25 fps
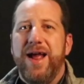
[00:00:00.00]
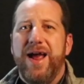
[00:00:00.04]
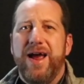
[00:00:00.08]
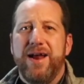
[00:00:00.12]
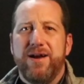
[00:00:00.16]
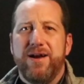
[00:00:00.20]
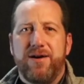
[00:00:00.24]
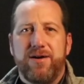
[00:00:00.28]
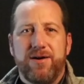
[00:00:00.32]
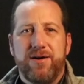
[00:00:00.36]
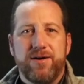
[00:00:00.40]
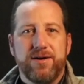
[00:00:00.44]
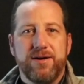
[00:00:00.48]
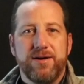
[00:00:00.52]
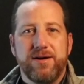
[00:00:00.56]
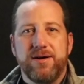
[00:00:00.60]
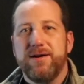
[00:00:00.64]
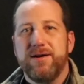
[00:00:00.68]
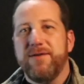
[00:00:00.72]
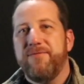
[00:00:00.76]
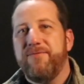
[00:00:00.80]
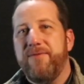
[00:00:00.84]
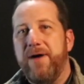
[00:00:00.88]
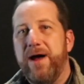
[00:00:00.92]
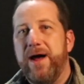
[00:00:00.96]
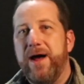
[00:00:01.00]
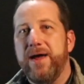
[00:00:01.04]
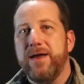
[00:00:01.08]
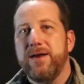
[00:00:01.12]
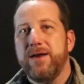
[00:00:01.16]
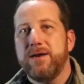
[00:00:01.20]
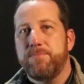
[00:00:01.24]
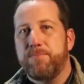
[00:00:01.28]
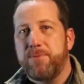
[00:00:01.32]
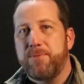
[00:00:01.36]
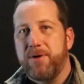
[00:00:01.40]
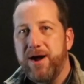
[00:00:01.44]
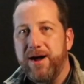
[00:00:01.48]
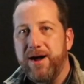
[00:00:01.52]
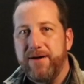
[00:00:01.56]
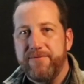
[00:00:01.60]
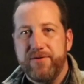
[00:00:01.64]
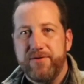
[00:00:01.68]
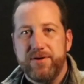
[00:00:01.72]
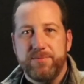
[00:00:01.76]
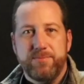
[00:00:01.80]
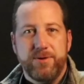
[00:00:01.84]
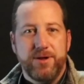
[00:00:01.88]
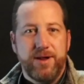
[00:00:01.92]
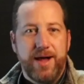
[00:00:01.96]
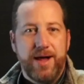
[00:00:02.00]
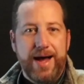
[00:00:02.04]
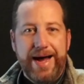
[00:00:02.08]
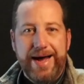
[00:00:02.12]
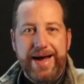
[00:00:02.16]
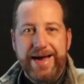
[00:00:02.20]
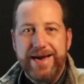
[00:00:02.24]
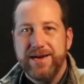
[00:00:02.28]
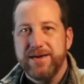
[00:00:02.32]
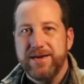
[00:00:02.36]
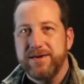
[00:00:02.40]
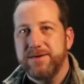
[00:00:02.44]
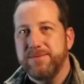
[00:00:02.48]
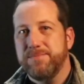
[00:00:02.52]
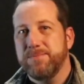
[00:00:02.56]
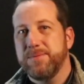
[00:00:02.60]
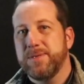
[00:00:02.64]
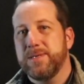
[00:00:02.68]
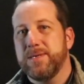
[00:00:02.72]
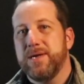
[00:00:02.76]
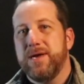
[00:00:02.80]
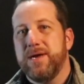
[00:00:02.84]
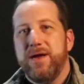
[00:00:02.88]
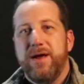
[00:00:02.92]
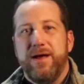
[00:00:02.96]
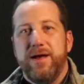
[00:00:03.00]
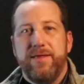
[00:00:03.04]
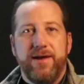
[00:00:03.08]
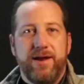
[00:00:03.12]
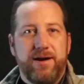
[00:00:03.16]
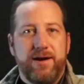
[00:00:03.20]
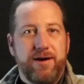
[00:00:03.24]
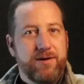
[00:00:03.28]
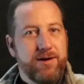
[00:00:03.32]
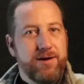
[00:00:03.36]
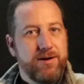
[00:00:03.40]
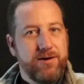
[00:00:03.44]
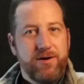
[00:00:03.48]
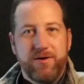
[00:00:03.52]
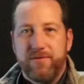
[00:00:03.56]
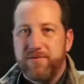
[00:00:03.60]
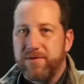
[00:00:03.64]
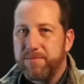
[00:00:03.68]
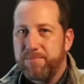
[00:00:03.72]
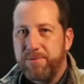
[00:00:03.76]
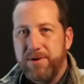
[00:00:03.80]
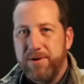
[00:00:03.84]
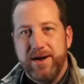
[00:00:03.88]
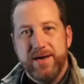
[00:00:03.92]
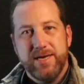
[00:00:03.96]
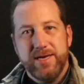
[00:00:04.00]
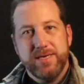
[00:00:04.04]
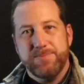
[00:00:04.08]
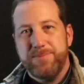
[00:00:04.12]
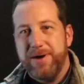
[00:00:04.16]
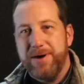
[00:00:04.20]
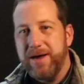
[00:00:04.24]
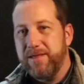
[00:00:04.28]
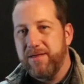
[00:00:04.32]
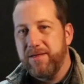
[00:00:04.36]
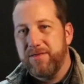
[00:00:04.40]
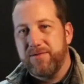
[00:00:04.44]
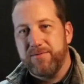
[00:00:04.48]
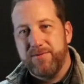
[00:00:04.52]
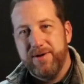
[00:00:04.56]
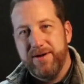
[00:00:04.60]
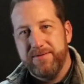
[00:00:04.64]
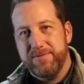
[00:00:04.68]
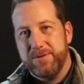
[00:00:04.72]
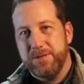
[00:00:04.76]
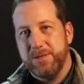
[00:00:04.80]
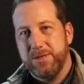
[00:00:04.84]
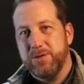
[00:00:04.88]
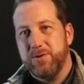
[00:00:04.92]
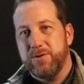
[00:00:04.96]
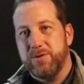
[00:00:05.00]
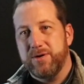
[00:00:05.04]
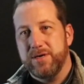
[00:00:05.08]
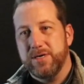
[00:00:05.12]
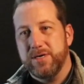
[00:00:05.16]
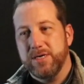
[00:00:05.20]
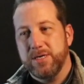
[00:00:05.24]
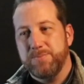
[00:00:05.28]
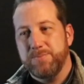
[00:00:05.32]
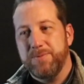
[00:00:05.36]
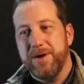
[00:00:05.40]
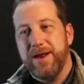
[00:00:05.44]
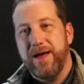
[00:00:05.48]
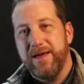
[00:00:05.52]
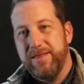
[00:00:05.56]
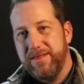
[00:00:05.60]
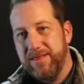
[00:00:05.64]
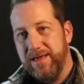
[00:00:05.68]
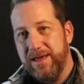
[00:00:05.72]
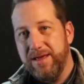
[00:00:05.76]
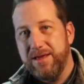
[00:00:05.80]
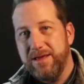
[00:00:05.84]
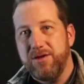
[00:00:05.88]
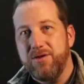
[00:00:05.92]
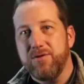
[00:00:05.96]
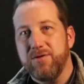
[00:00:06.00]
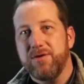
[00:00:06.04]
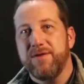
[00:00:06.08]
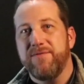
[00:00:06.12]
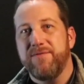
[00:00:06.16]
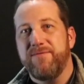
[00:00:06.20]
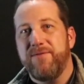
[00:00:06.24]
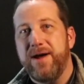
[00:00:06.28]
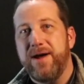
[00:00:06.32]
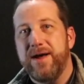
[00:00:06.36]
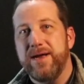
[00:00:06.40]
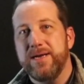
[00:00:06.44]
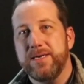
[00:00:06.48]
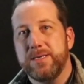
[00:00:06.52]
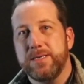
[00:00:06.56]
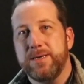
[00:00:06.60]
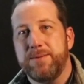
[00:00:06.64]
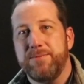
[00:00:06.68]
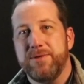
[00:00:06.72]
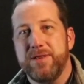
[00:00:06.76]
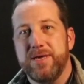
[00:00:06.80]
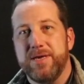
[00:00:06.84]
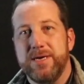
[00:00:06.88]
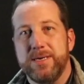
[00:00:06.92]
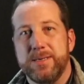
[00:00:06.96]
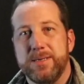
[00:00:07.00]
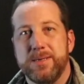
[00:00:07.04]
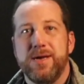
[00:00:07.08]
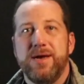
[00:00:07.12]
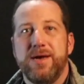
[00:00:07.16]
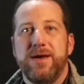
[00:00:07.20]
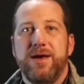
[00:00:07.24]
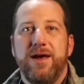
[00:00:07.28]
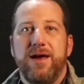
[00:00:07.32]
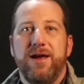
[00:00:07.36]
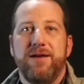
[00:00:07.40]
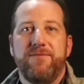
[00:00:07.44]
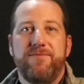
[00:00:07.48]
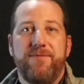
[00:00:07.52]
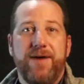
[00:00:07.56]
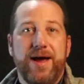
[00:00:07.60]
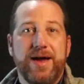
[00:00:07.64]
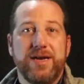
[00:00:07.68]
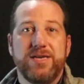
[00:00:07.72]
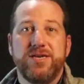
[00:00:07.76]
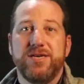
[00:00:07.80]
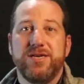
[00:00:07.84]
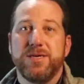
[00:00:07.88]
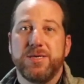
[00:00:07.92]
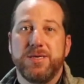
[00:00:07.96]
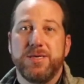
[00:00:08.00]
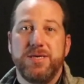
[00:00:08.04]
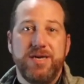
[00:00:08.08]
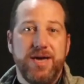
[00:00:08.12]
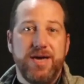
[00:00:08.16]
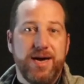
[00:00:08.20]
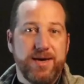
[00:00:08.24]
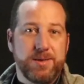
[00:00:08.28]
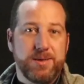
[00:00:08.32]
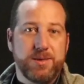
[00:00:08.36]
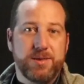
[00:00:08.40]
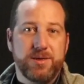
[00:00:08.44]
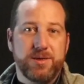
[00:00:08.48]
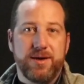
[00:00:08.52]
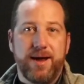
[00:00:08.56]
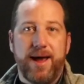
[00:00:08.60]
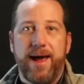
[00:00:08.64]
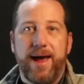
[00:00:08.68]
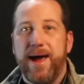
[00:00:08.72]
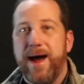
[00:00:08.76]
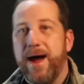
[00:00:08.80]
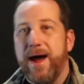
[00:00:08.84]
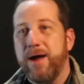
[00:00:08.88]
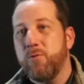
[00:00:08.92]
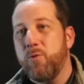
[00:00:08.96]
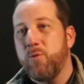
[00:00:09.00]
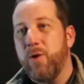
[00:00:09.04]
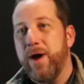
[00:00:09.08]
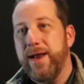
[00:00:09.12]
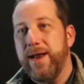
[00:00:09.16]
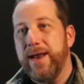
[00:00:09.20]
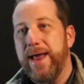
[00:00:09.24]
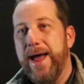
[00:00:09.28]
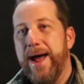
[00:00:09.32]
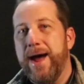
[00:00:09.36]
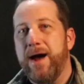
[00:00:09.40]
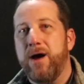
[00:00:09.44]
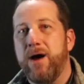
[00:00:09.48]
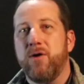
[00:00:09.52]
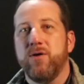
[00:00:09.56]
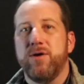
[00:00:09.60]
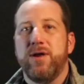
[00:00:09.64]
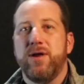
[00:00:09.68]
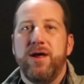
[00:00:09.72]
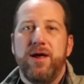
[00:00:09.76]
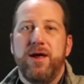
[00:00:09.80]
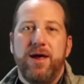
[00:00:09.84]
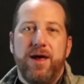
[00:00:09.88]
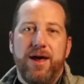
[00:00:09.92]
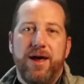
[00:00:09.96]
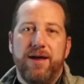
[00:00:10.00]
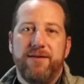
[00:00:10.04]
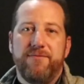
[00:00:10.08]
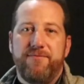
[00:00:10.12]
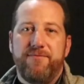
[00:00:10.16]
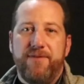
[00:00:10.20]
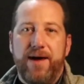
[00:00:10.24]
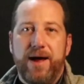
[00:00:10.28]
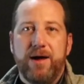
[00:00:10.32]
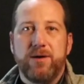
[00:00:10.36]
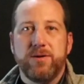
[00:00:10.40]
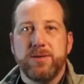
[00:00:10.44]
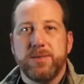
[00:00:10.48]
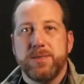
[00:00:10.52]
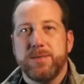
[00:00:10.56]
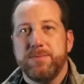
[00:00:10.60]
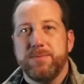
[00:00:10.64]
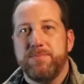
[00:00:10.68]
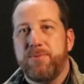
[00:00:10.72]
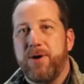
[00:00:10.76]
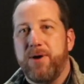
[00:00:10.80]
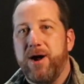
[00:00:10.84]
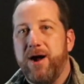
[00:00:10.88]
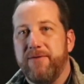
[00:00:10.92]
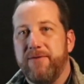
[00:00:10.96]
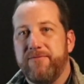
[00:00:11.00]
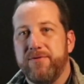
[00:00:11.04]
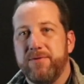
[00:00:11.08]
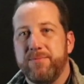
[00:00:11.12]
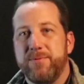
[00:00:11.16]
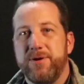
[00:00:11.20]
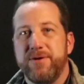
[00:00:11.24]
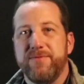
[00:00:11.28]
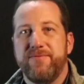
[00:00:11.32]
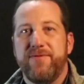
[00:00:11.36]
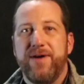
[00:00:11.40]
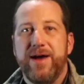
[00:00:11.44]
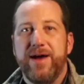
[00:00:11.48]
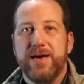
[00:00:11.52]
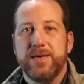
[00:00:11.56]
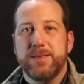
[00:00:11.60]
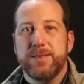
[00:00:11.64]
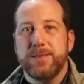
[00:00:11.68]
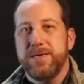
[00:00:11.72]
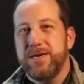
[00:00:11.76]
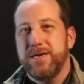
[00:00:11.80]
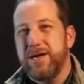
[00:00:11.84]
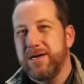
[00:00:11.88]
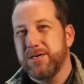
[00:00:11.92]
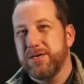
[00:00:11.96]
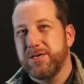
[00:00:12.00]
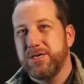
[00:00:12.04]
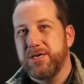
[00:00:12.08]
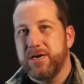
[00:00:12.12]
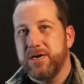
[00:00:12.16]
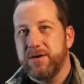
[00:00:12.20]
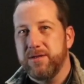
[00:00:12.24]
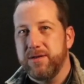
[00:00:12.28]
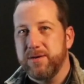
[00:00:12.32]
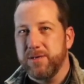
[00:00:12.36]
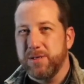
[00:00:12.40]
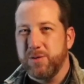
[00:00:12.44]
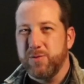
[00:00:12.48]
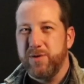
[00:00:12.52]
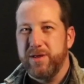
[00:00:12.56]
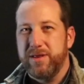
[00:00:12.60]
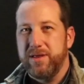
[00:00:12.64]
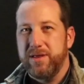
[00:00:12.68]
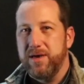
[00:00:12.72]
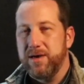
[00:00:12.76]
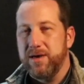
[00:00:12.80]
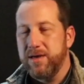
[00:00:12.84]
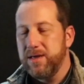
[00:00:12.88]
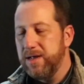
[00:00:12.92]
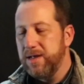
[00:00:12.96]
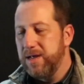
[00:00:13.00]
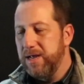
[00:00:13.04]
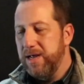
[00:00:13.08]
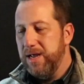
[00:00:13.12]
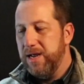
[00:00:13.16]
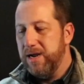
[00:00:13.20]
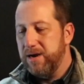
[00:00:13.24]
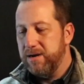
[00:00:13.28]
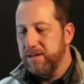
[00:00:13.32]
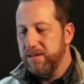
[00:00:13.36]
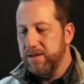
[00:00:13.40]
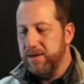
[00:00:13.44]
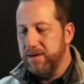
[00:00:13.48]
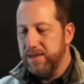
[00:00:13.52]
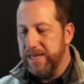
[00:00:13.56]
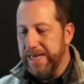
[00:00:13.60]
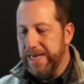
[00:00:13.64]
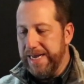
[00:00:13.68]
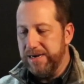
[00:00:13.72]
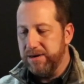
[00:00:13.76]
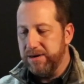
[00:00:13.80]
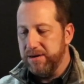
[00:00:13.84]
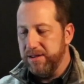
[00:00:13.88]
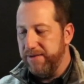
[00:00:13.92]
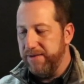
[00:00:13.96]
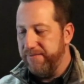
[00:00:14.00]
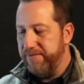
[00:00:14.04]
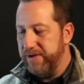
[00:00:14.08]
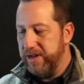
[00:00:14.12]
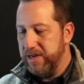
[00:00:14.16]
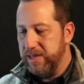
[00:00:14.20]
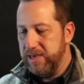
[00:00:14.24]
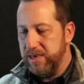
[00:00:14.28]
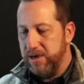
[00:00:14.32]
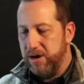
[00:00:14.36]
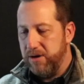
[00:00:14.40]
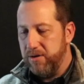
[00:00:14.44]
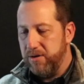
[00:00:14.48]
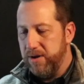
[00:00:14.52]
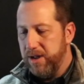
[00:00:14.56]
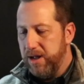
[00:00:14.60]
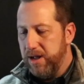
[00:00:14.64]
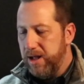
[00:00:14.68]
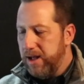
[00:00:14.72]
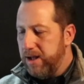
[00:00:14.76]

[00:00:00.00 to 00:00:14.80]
and harder to find profitable items that aren't overpriced by the thrift stores. But I think you can find some of these. In fact, just yesterday, I went out and found some profitable vests, and I'll share those with you here a little later in the video.